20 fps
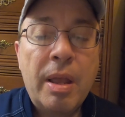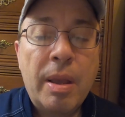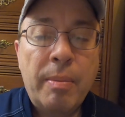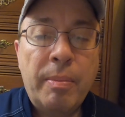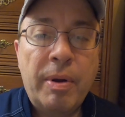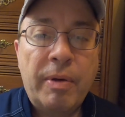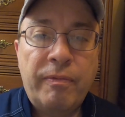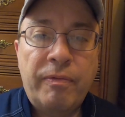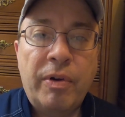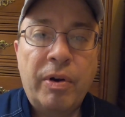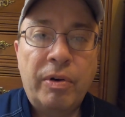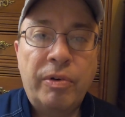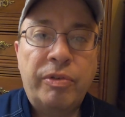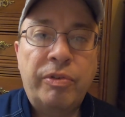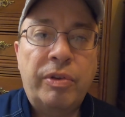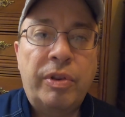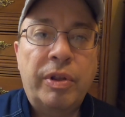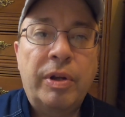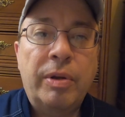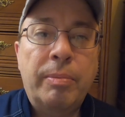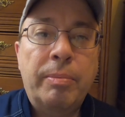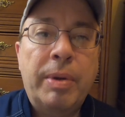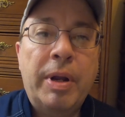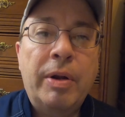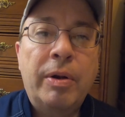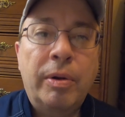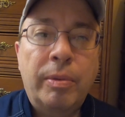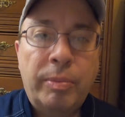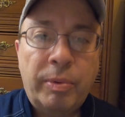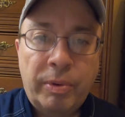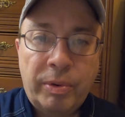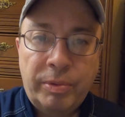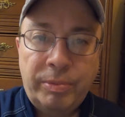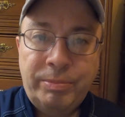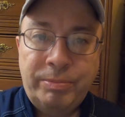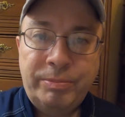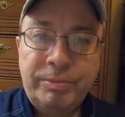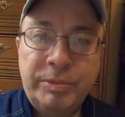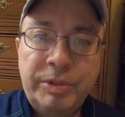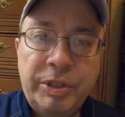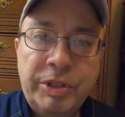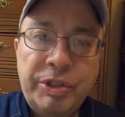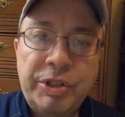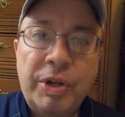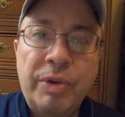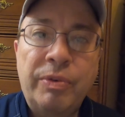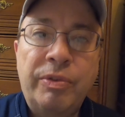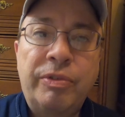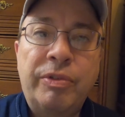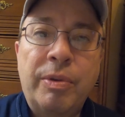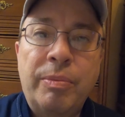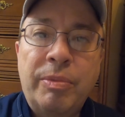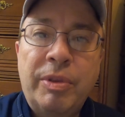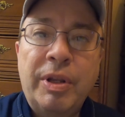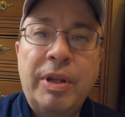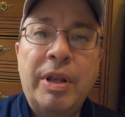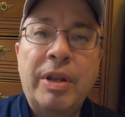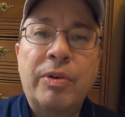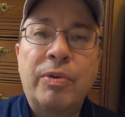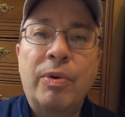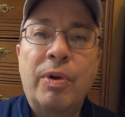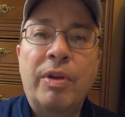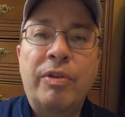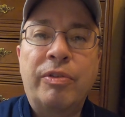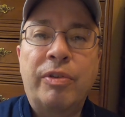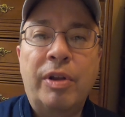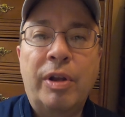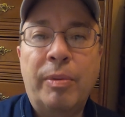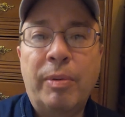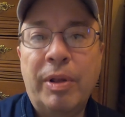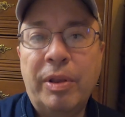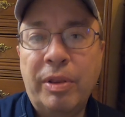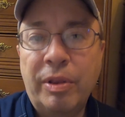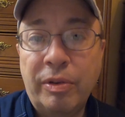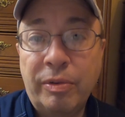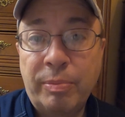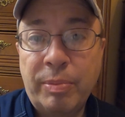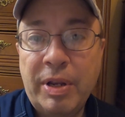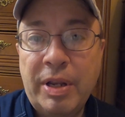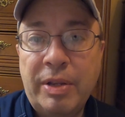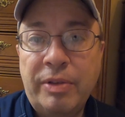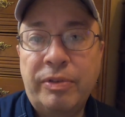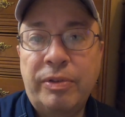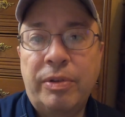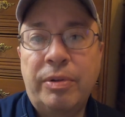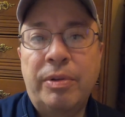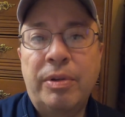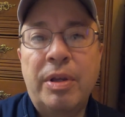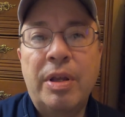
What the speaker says: But first, the comparable shows something interesting about this piece.